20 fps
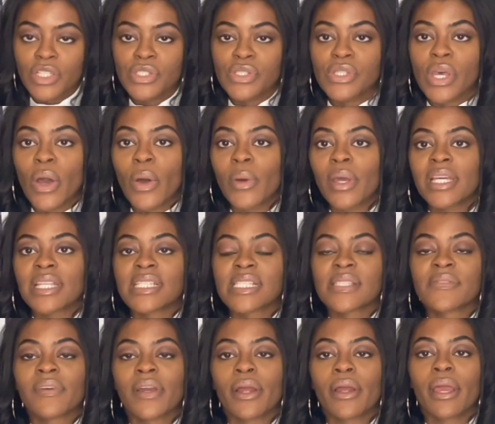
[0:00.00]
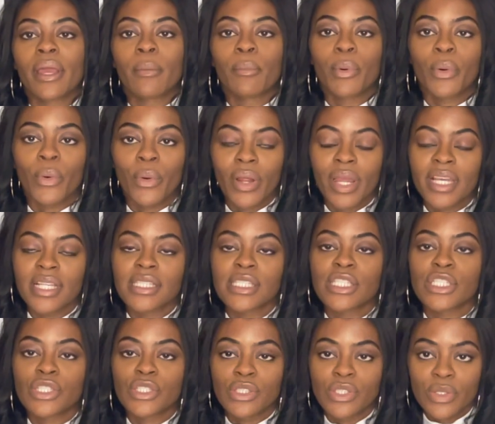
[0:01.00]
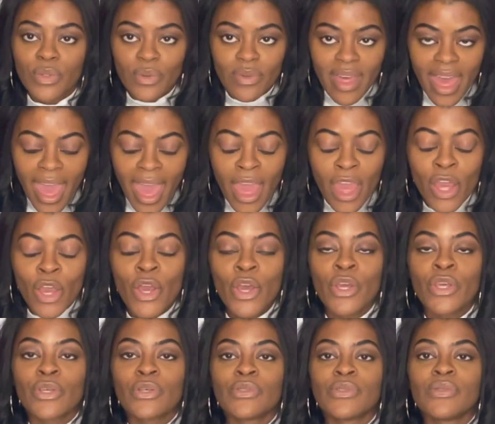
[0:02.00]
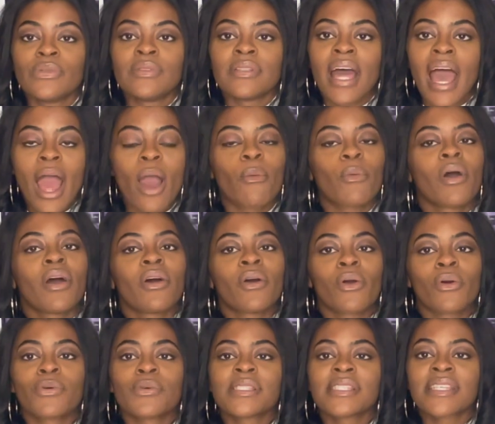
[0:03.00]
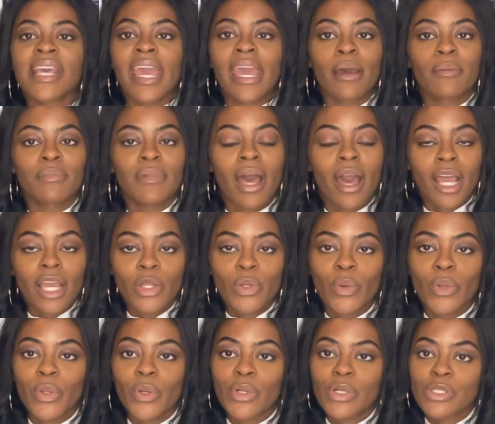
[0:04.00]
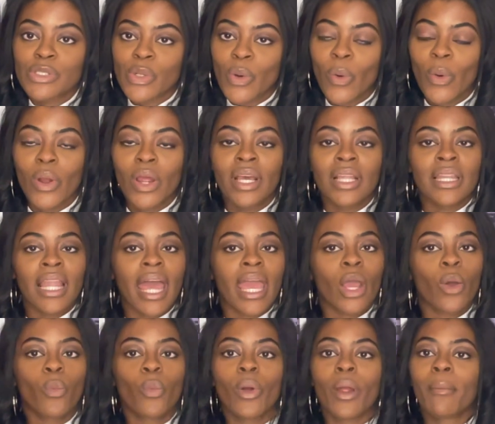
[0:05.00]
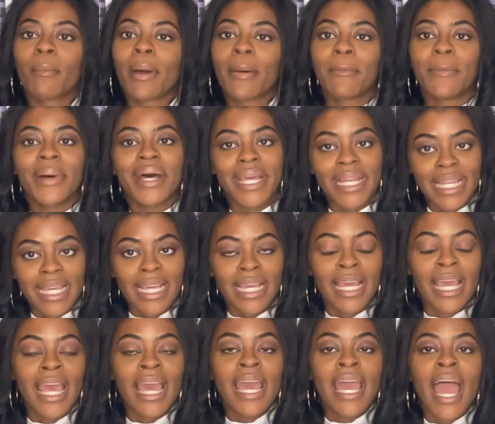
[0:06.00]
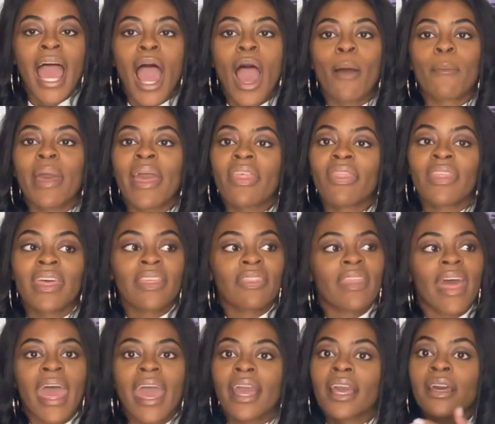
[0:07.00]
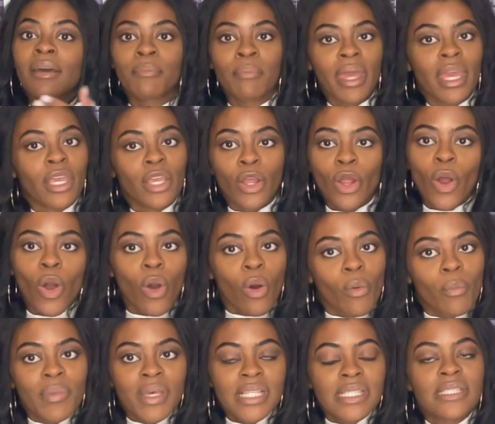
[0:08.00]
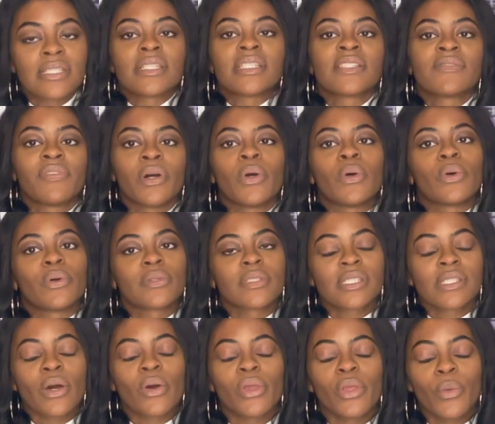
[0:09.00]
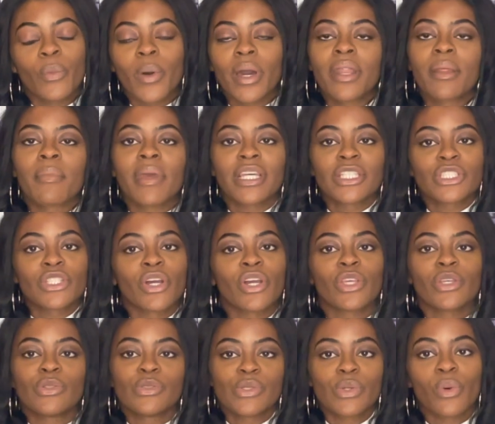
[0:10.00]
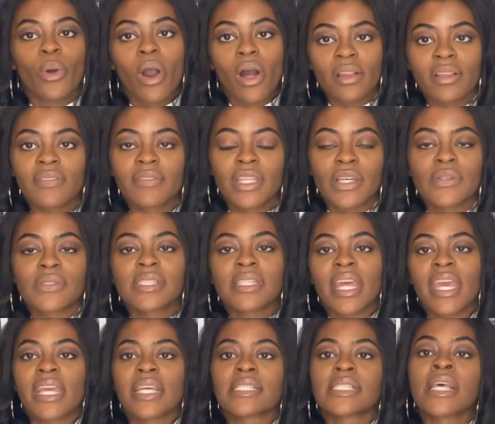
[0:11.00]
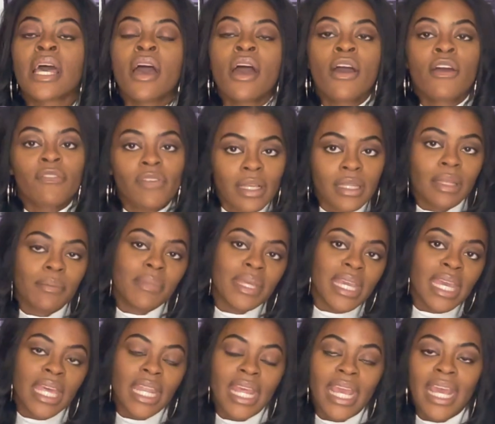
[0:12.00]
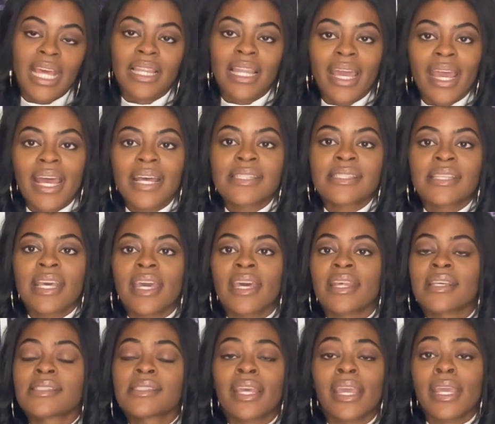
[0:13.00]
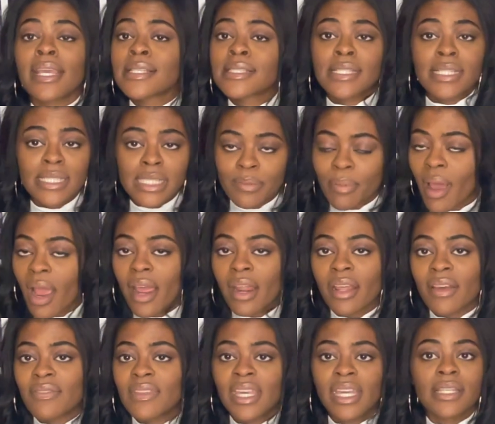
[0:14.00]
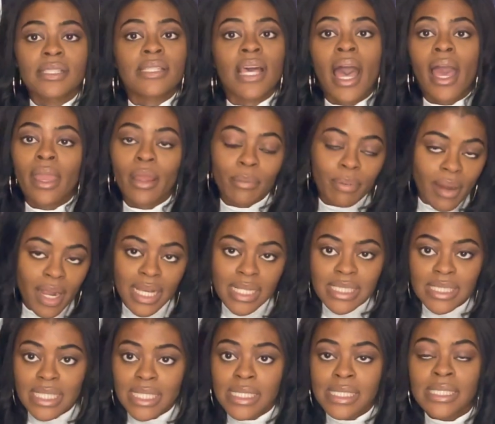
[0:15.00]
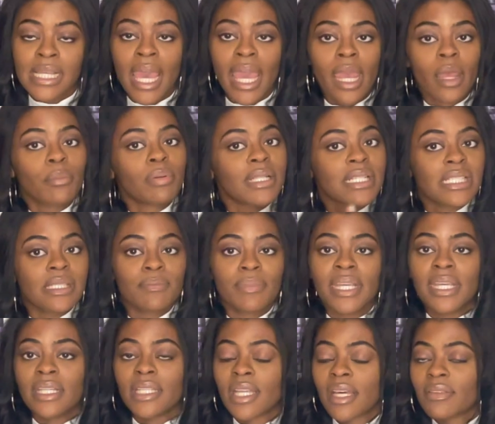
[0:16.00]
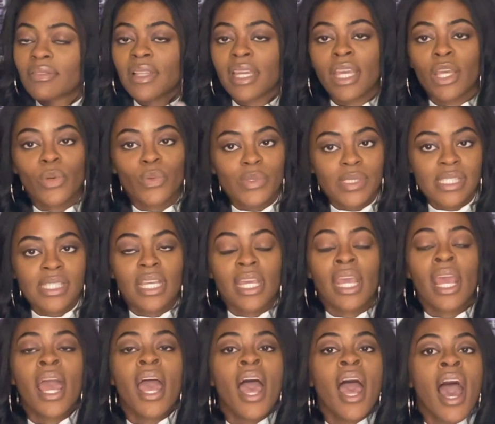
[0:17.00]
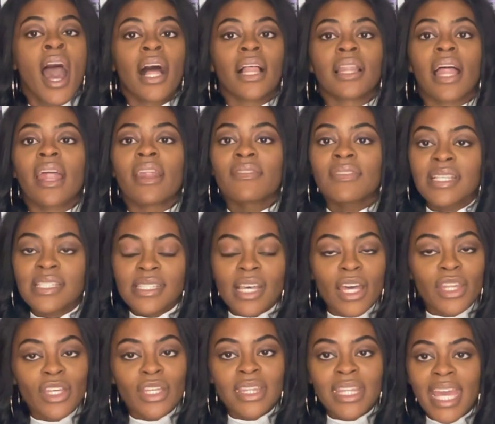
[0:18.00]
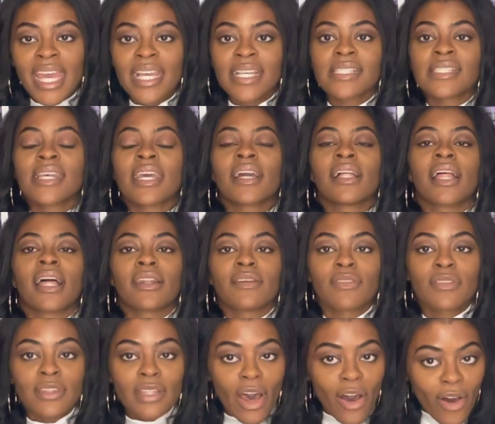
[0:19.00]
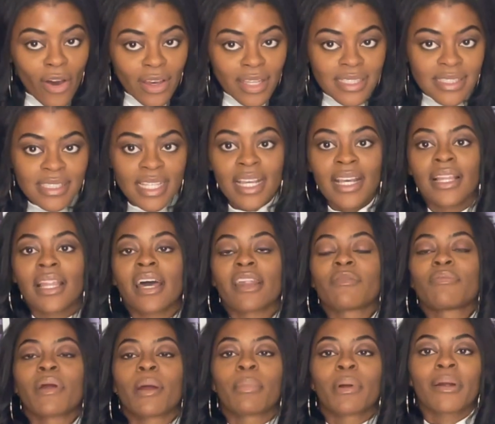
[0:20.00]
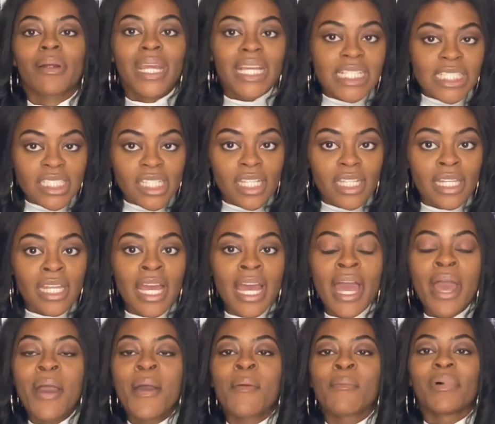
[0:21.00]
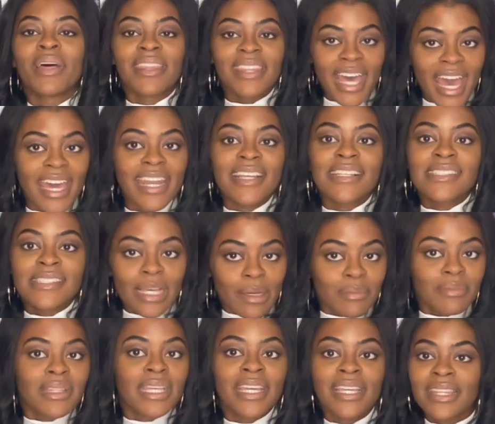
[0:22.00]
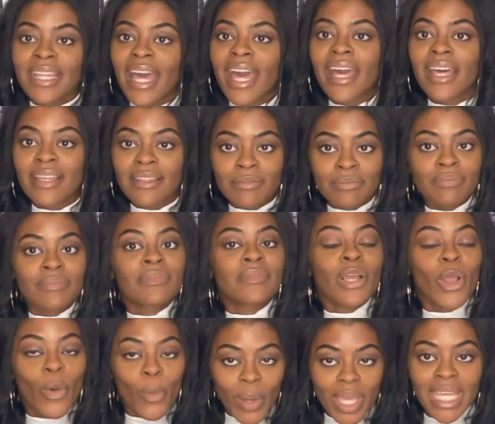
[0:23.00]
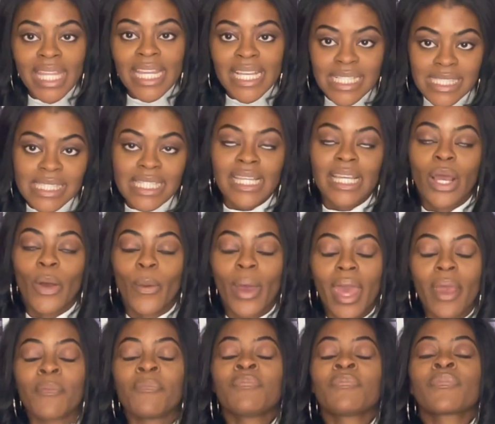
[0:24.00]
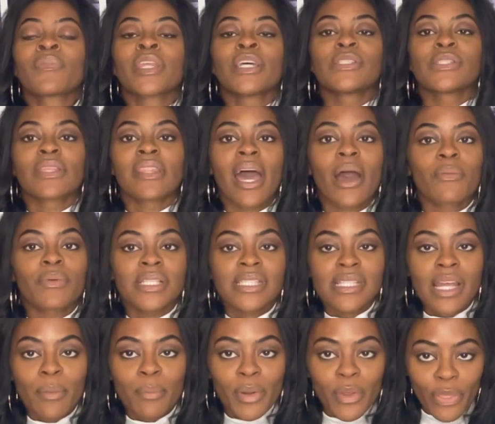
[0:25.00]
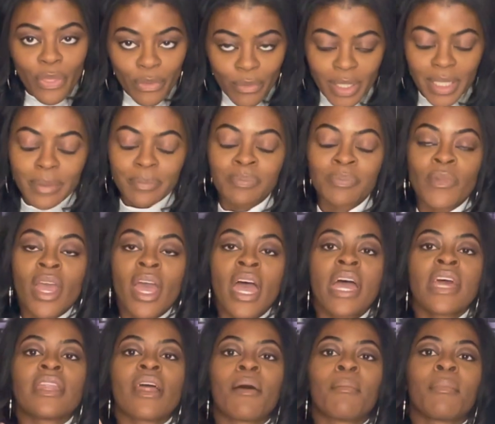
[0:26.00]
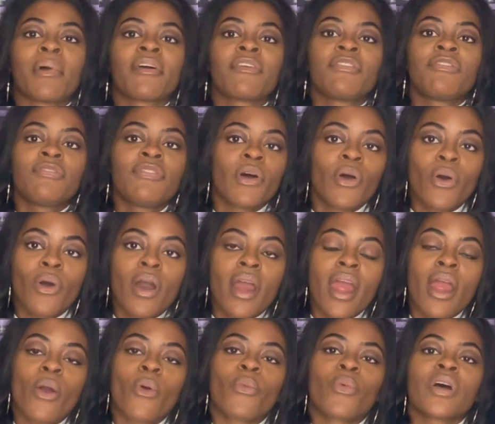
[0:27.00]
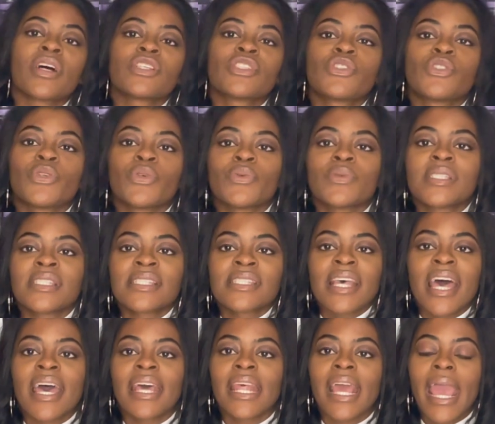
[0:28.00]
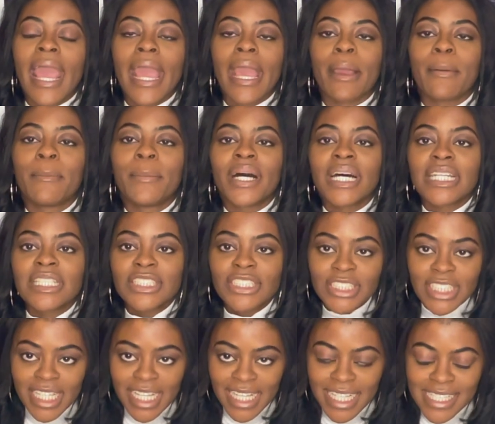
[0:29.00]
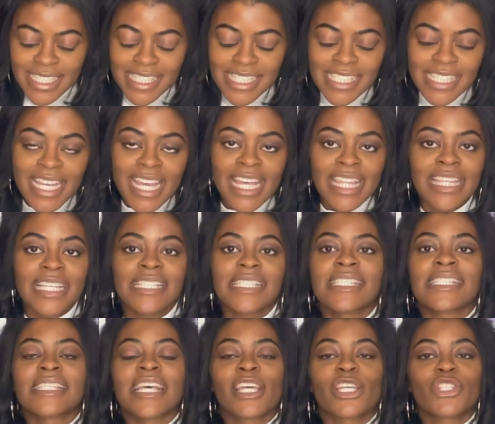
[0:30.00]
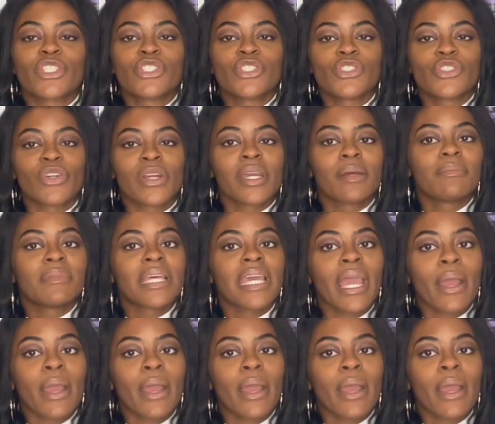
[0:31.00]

So it is very important to do that. You do not want Uncle Sam knocking on your door like, where my money? And then that could make your whole business fold. So you want to make sure you do all of those things from the beginning. And like I said, it's the easiest part of the entire process. A plus B definitely equals C. A lot of these other things take a lot of thought, take a lot of preparation, but that is something that quick and easy, okay? So that was number 3. Number 4 was to set a budget, and this is extremely